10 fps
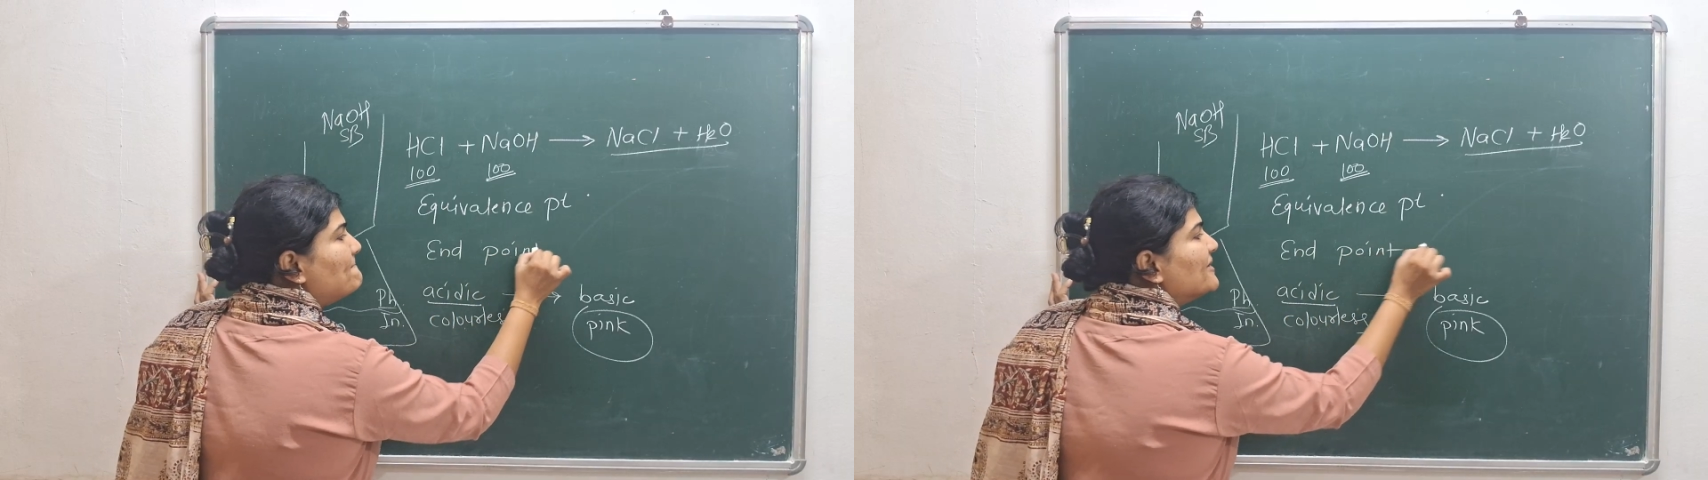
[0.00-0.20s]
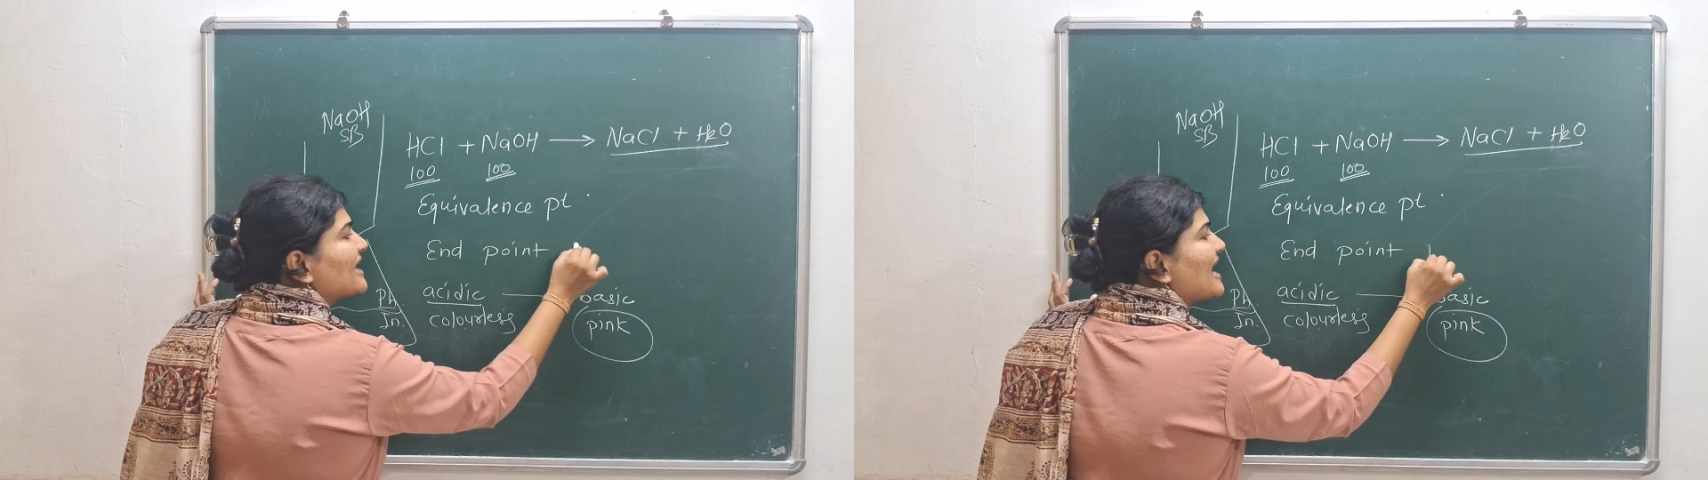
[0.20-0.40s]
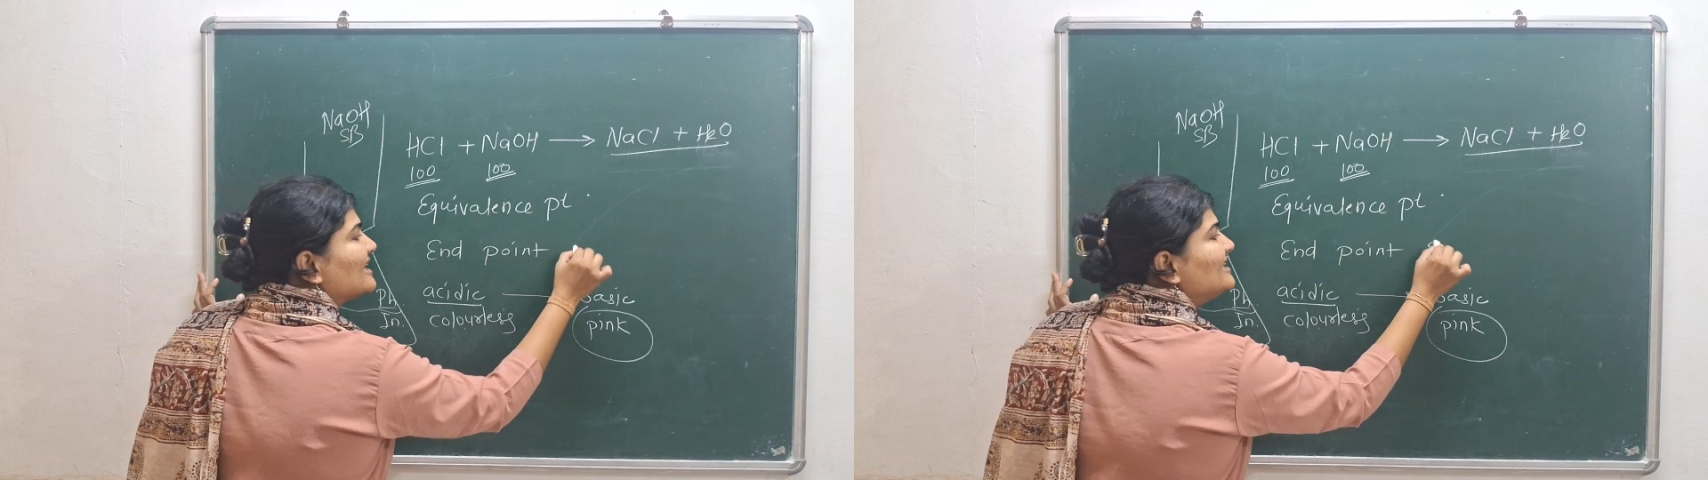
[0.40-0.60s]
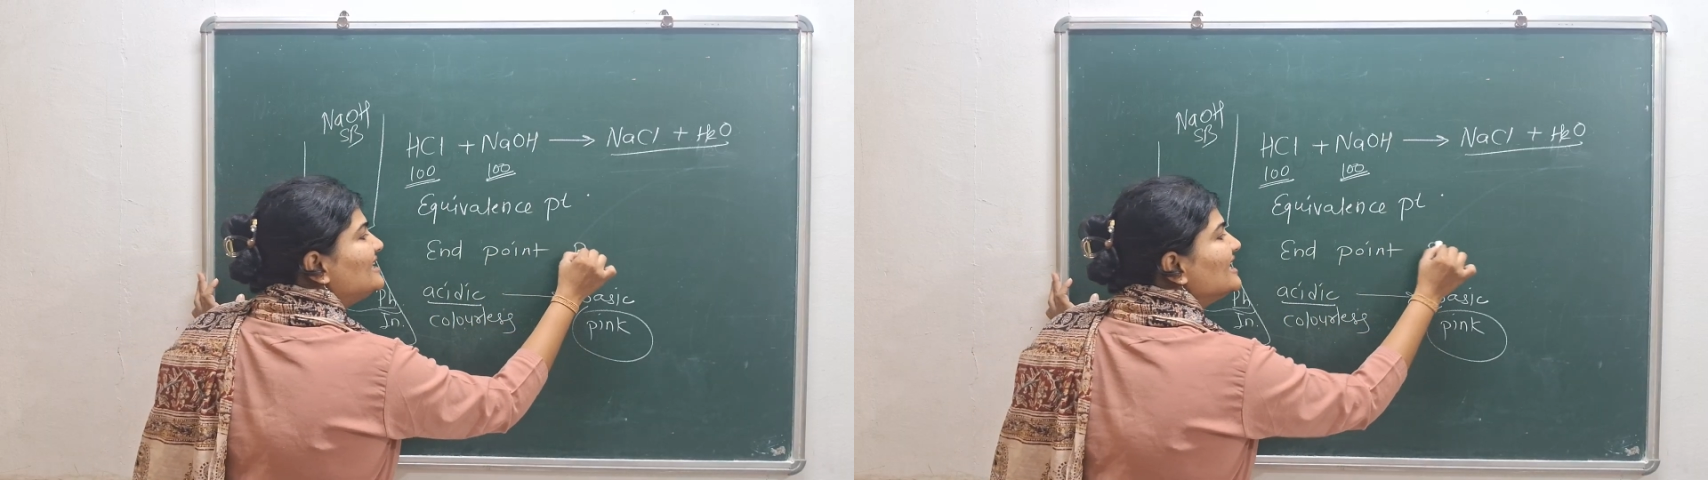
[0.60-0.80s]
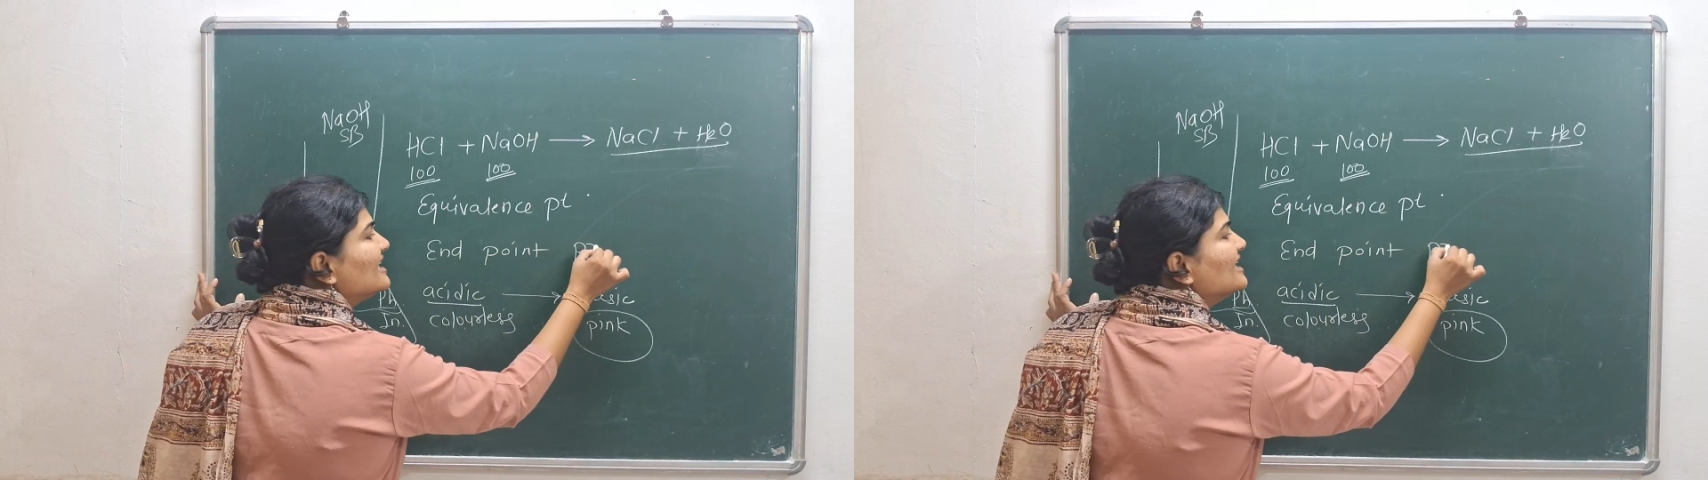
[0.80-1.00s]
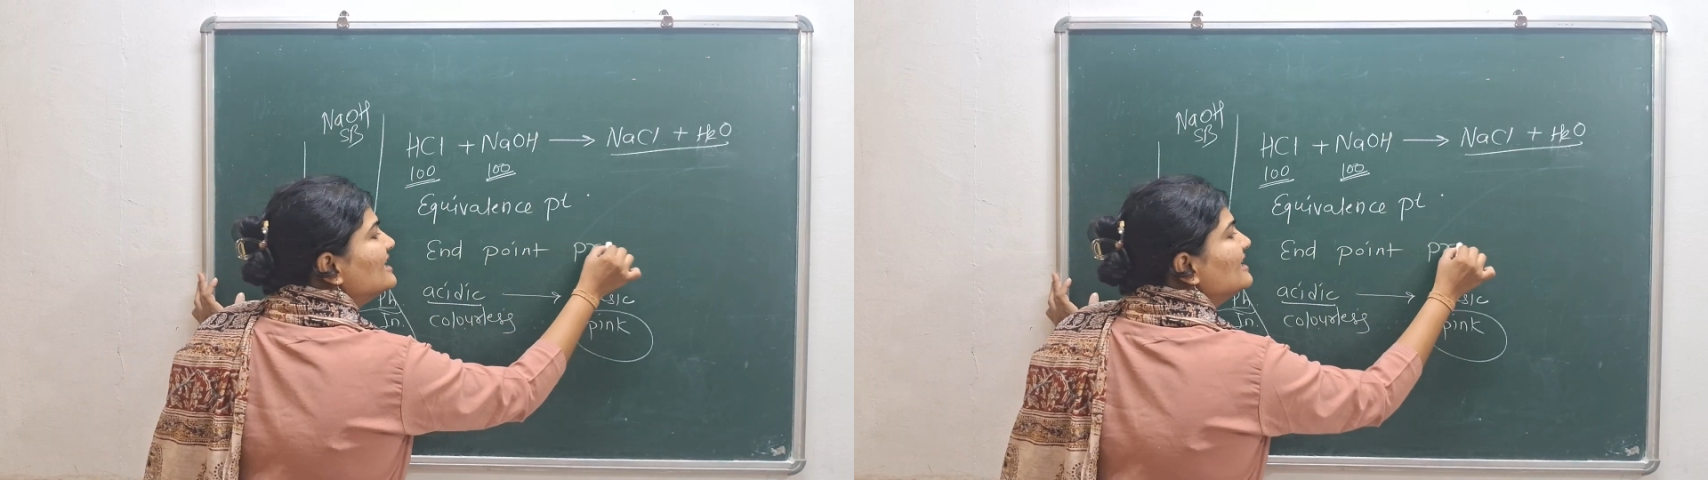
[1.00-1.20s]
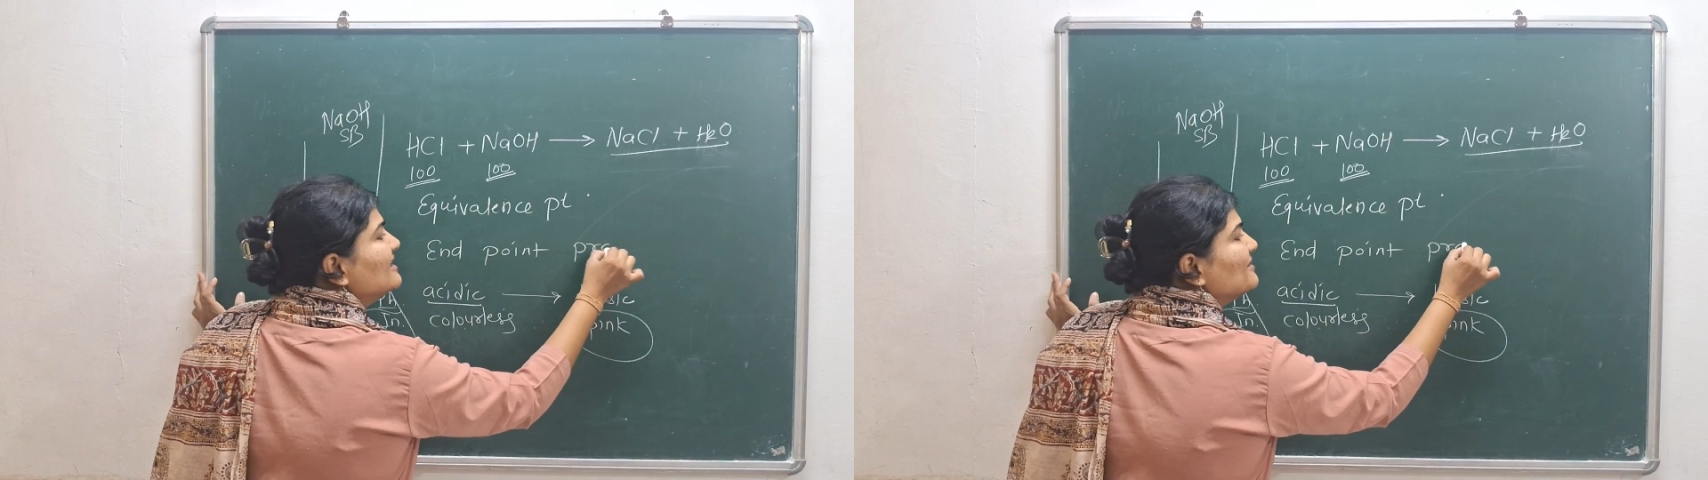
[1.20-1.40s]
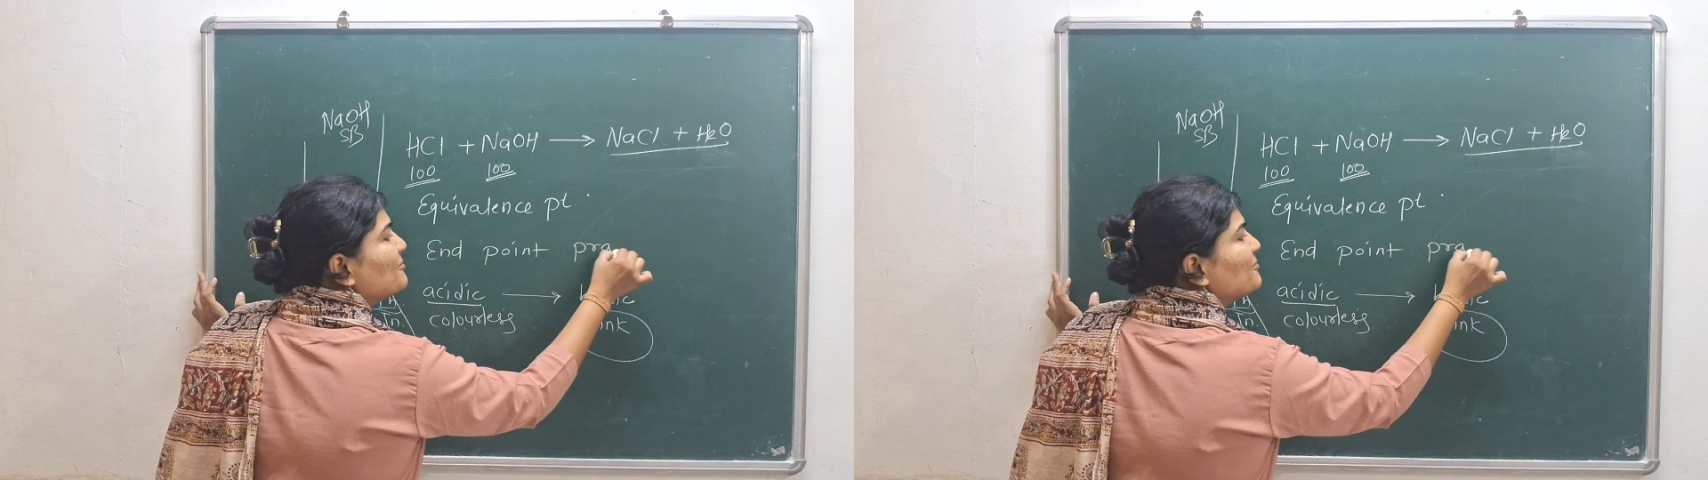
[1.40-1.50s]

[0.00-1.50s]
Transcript: practical